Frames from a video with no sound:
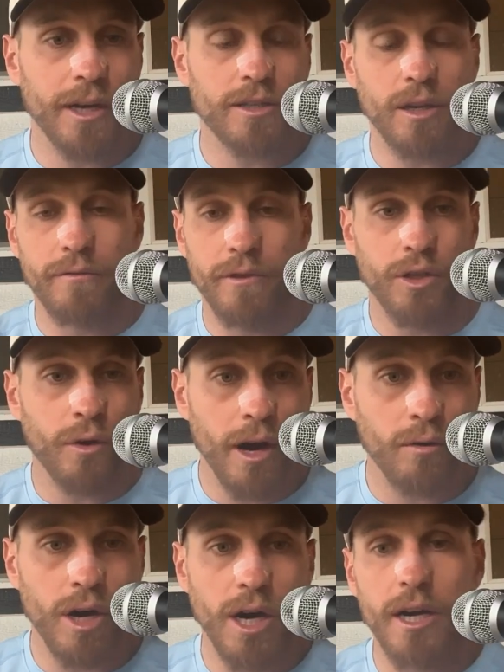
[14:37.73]
So for
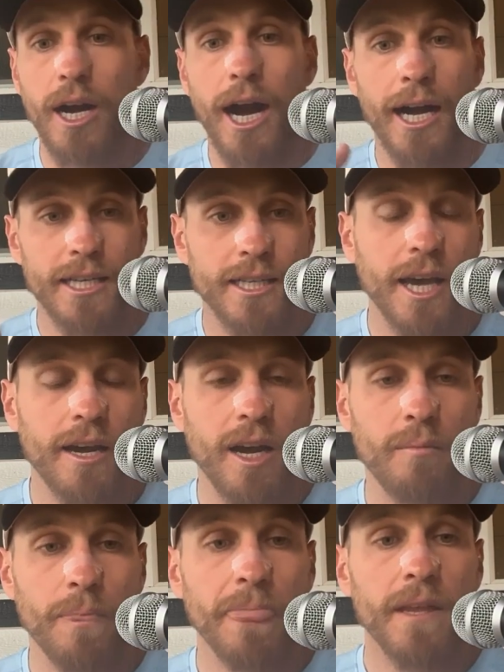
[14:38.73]
trail run, I set up